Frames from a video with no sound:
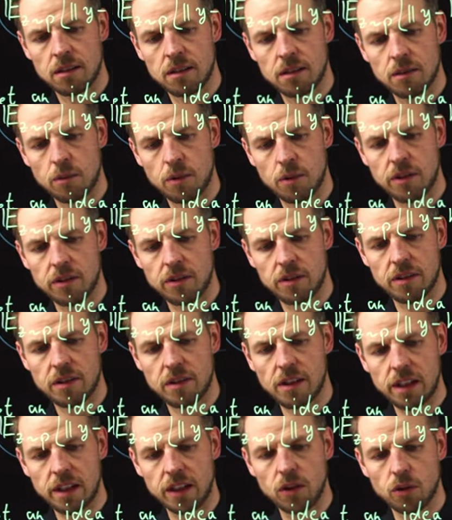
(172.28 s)
whereas this
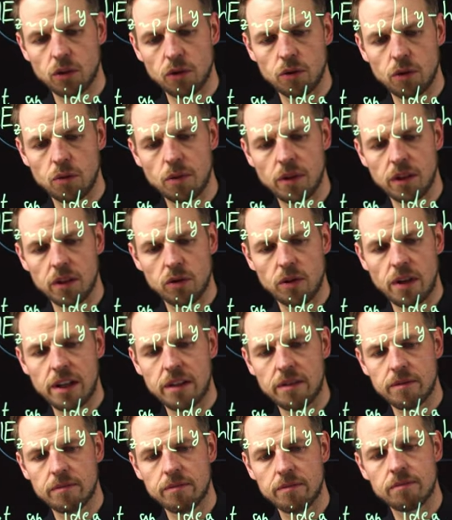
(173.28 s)
I goes from 1 to n,
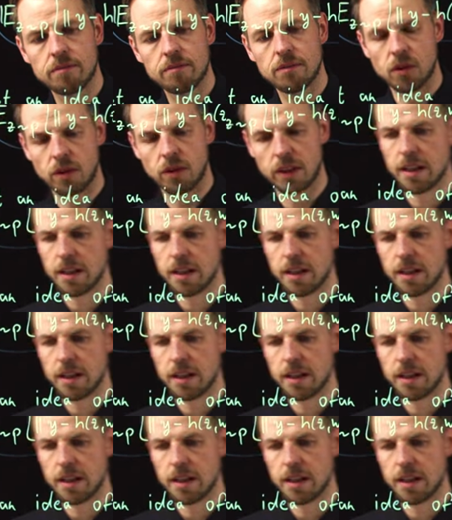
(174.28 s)
okay?